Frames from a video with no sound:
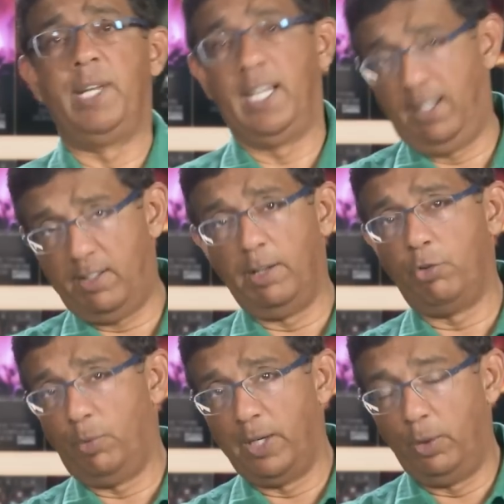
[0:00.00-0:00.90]
me. And he
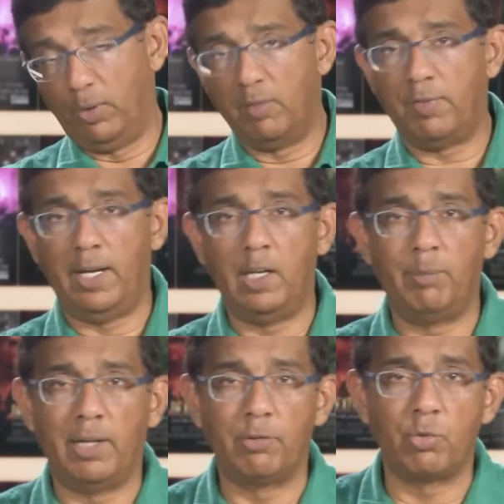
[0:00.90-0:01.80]
tells you where you can find
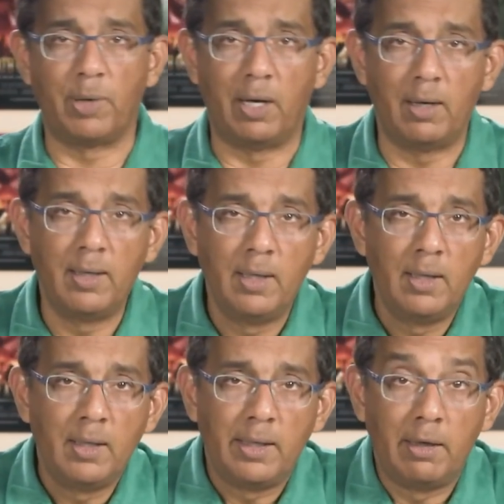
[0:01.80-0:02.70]
him elsewhere.
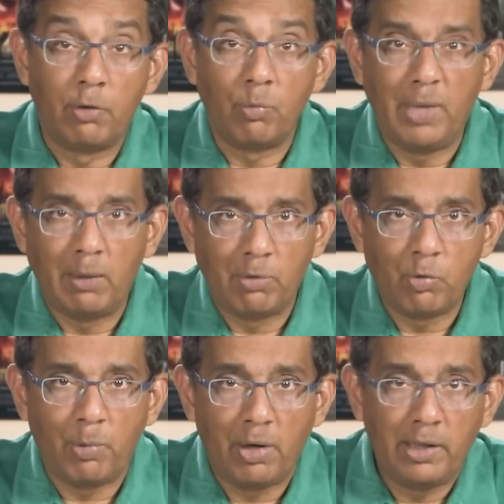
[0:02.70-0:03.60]
Here's me
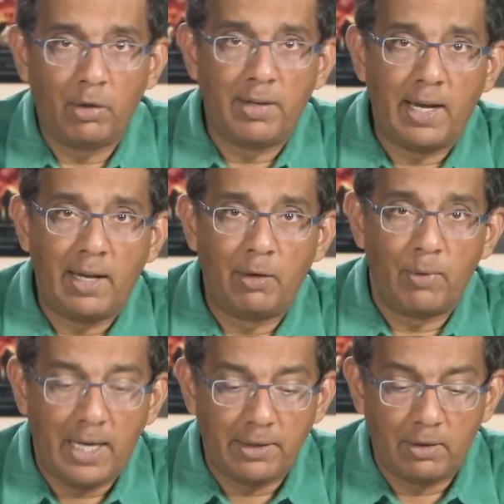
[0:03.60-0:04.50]
responding to Dan
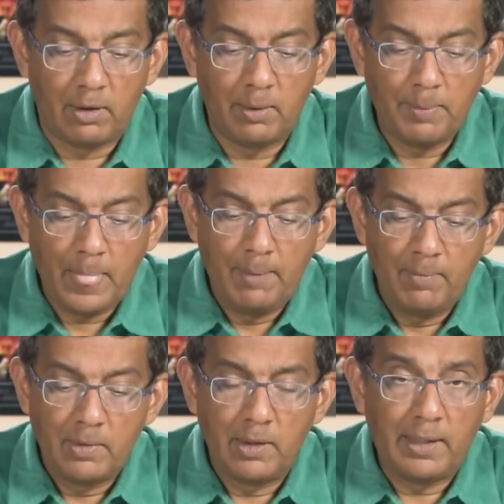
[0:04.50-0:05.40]
Rather.
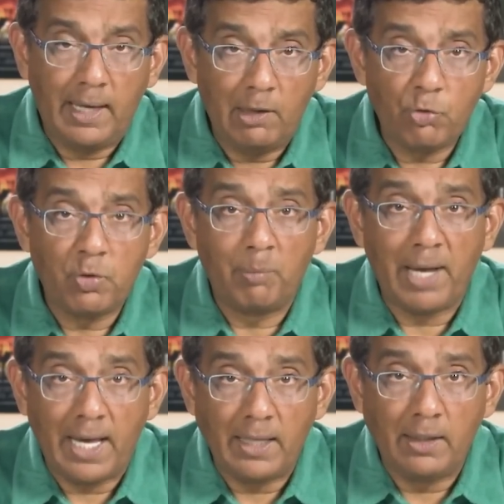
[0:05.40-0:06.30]
The case for
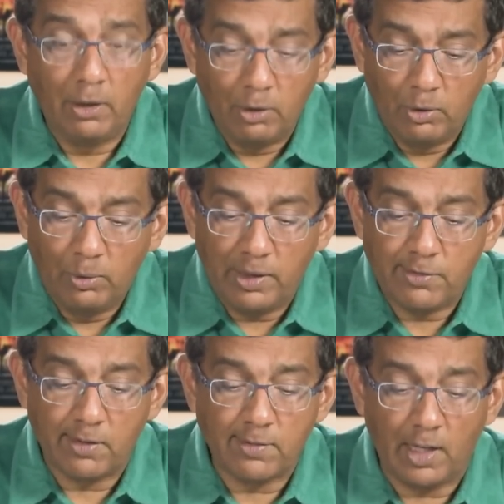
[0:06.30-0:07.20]
banning you
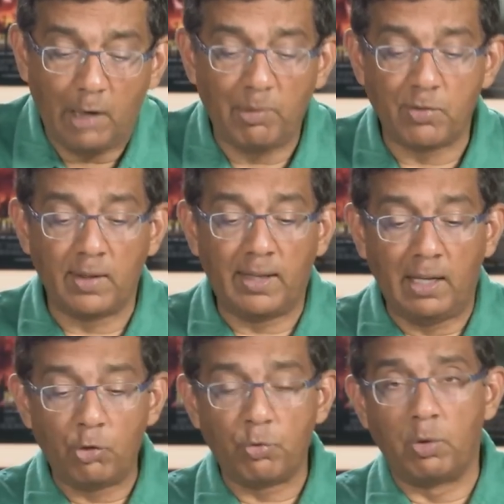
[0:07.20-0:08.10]
is the same as the
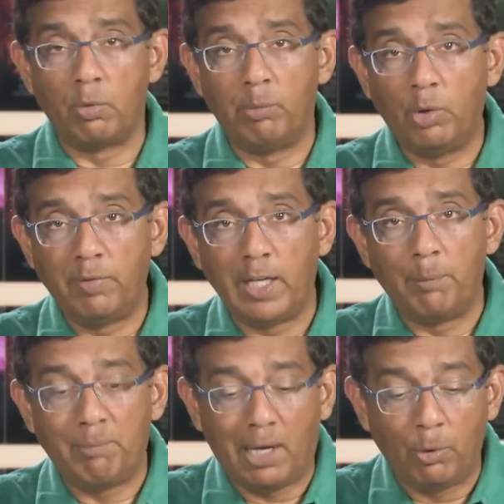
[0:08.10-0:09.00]
case for removing a
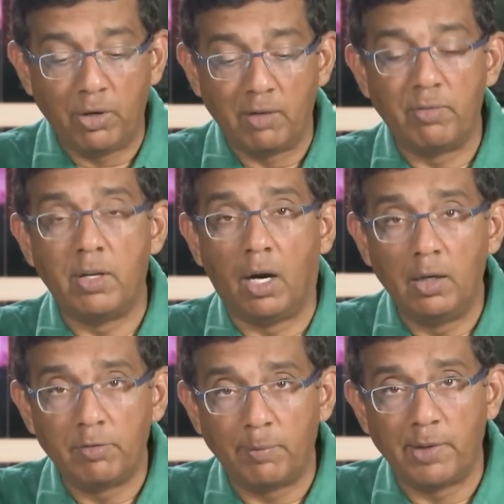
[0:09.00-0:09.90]
mound of
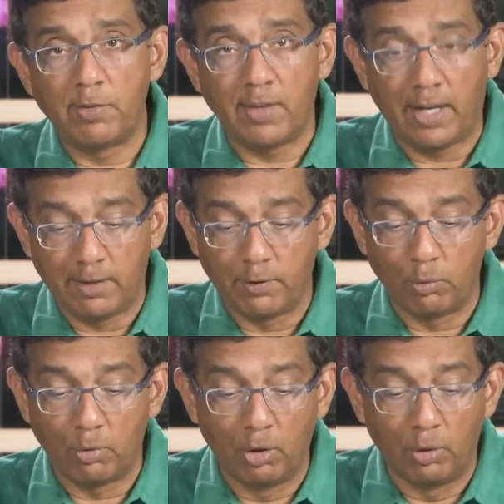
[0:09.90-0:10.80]
dung from the side of
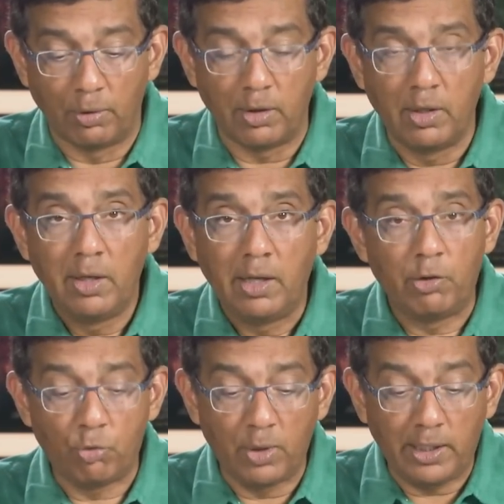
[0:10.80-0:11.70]
the road.
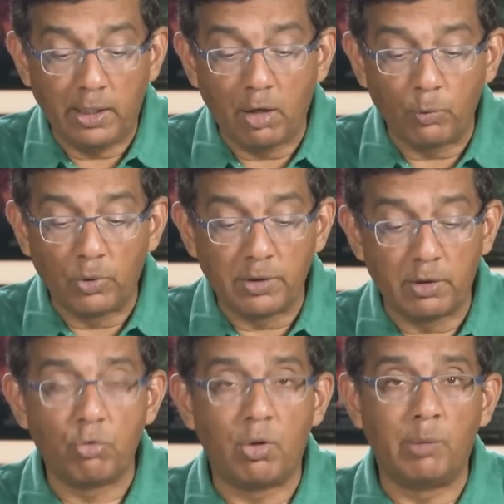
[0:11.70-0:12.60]
It's really not worth
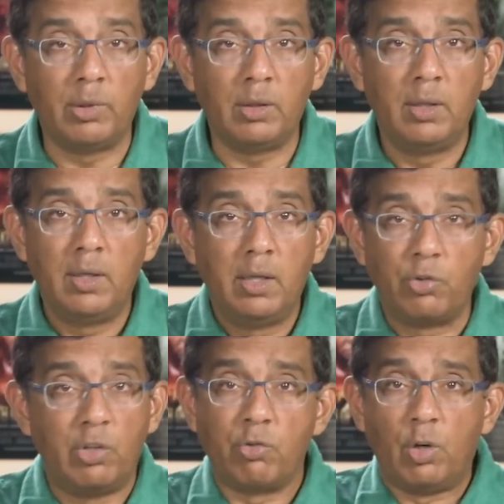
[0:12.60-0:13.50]
the trouble,
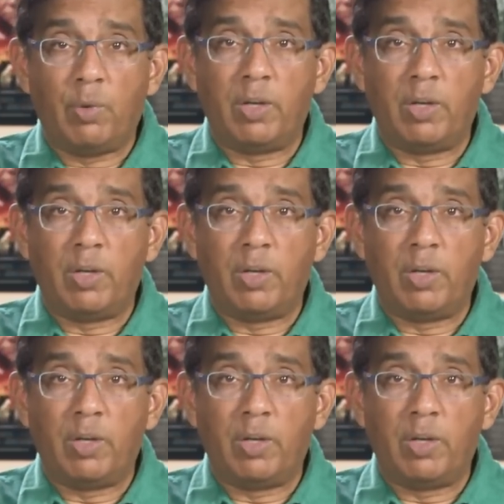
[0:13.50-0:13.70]
since no